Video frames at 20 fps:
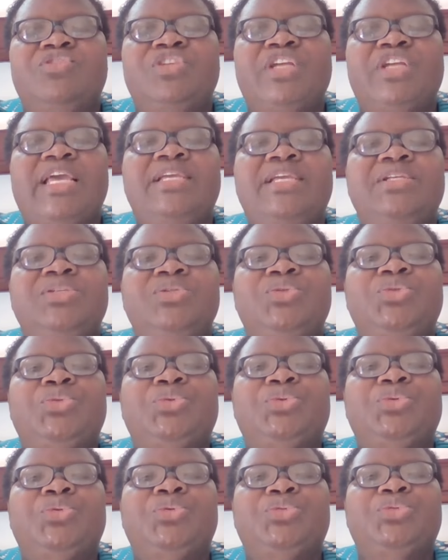trying
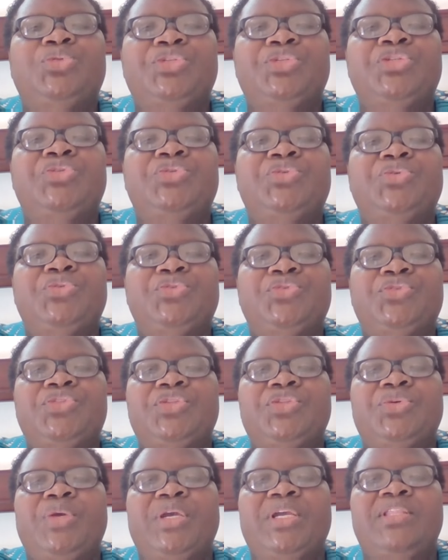to reduce
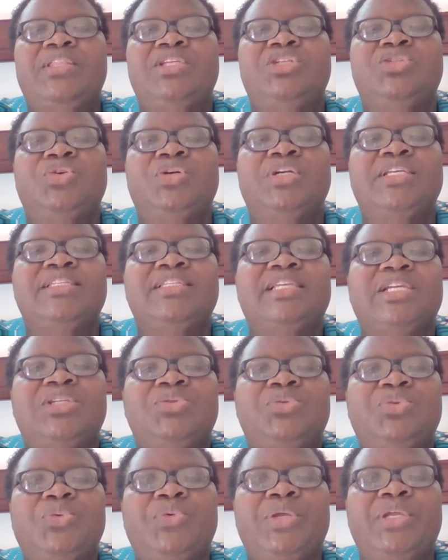the work the donkeys are
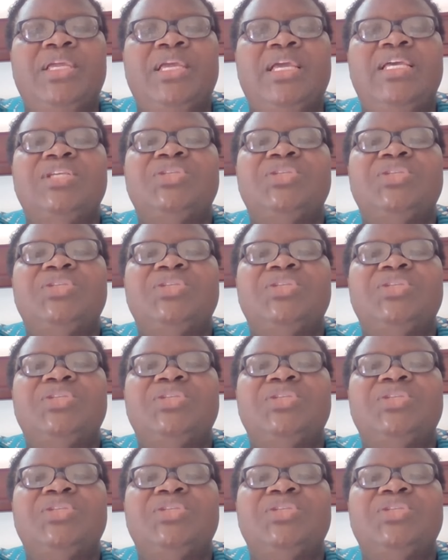doing,